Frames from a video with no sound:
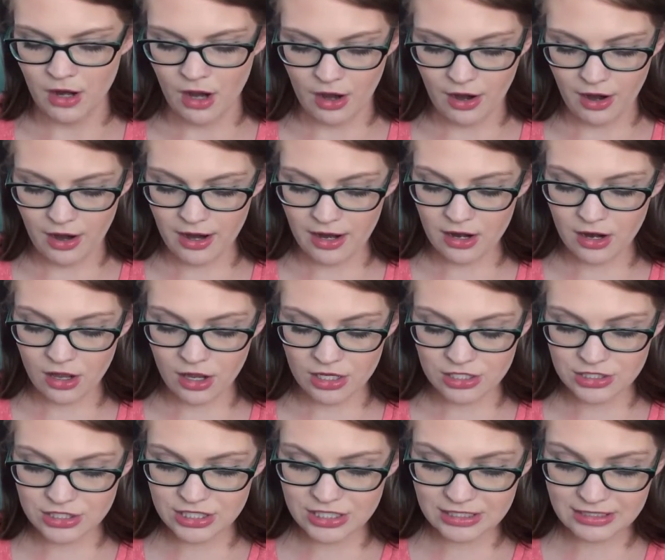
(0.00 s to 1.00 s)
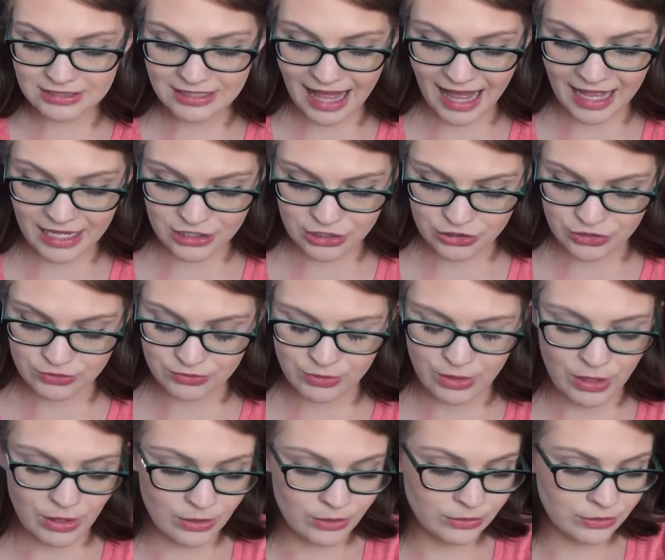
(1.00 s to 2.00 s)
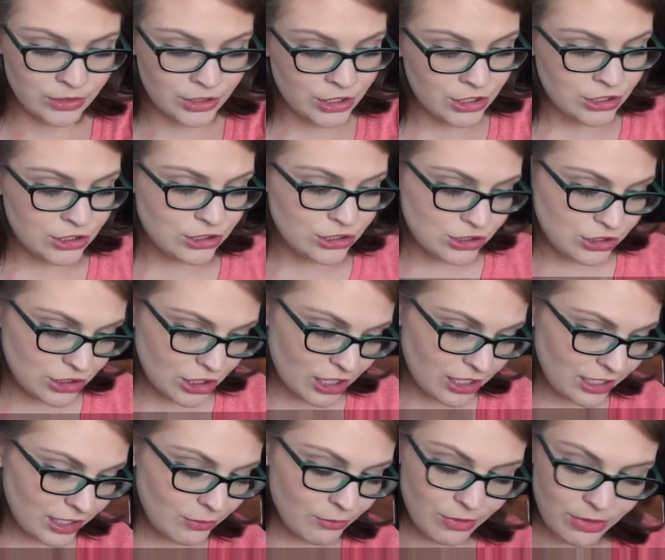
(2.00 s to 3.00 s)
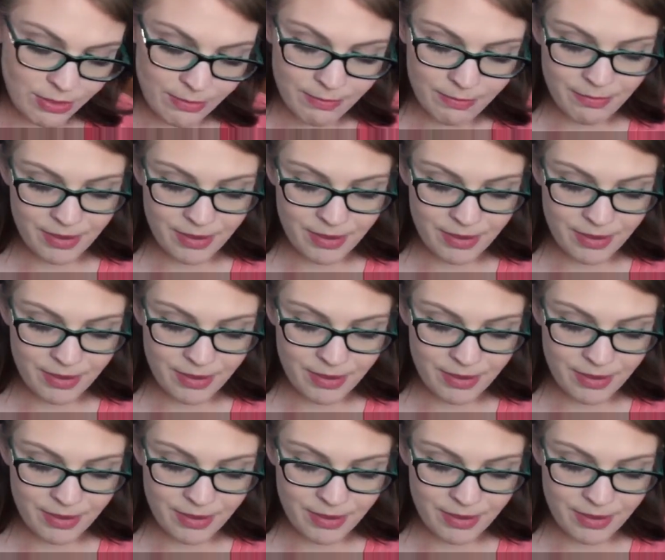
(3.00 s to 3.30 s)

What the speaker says: right, and on to the last row. Starting with